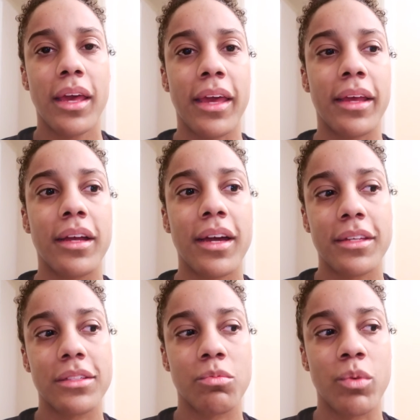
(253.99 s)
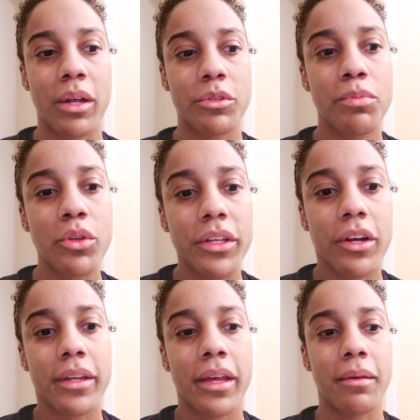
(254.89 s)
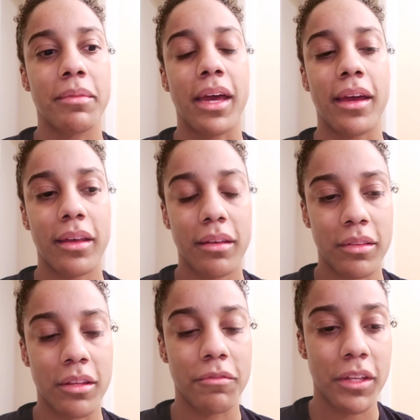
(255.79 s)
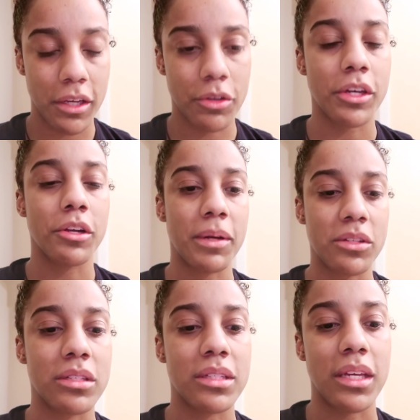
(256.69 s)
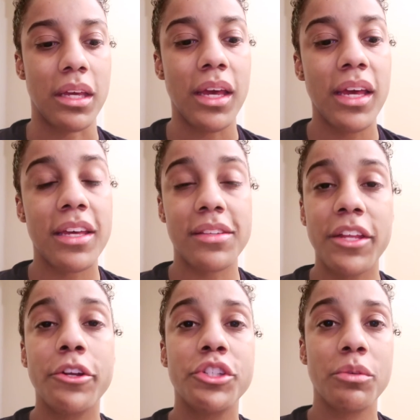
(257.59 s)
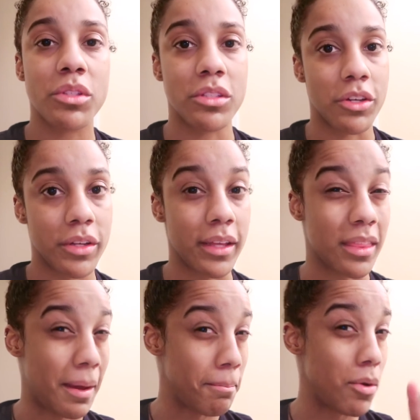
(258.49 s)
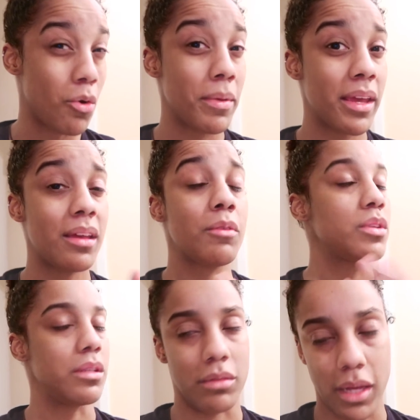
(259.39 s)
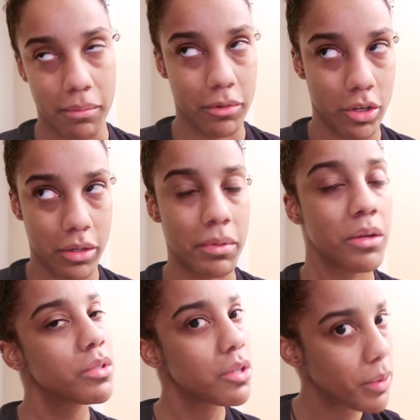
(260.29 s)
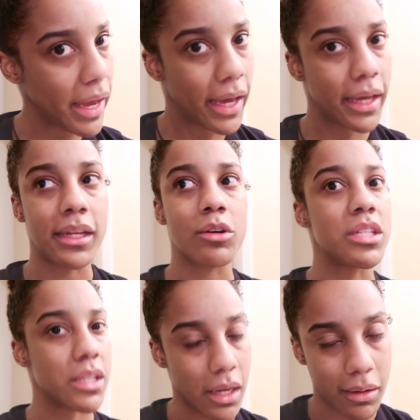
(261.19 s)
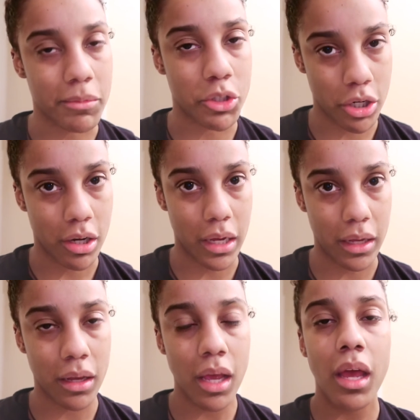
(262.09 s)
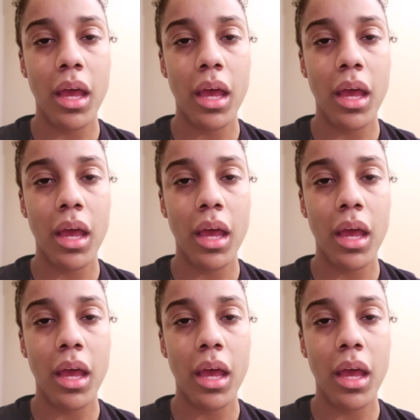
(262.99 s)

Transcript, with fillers: And guys, when I was pulling on him that the video that you're about to see, his energy was good at that moment. It wasn't that good, but it was okay. And now he's getting immature again.